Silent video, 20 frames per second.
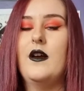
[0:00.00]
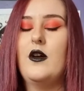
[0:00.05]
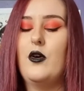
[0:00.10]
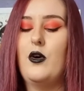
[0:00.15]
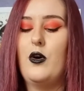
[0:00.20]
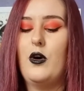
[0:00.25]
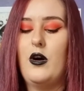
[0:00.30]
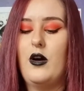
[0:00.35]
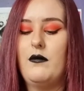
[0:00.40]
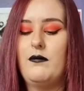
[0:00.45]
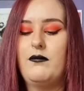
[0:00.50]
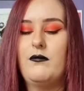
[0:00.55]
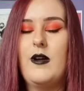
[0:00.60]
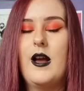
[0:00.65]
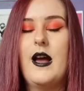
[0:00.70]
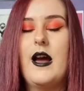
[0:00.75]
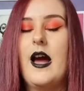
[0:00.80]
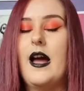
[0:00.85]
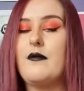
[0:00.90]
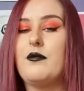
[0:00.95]
or
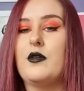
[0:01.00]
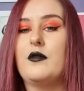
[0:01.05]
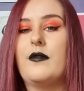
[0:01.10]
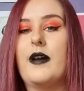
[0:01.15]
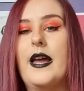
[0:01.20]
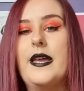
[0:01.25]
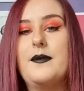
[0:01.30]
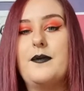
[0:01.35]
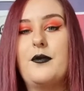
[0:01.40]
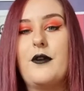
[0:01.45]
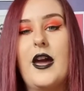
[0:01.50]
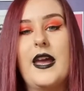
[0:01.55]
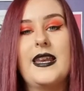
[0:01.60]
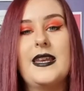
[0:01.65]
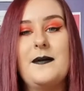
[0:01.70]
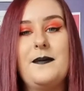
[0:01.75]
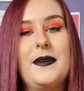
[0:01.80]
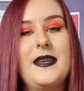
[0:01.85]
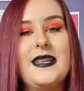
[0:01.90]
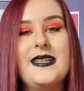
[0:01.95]
I will write
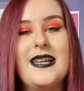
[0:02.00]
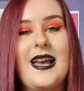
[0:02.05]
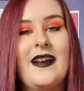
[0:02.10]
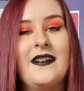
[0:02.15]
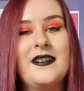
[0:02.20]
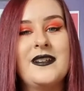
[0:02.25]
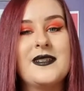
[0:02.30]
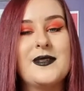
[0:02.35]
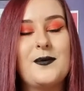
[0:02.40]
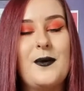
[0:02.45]
Briony B down as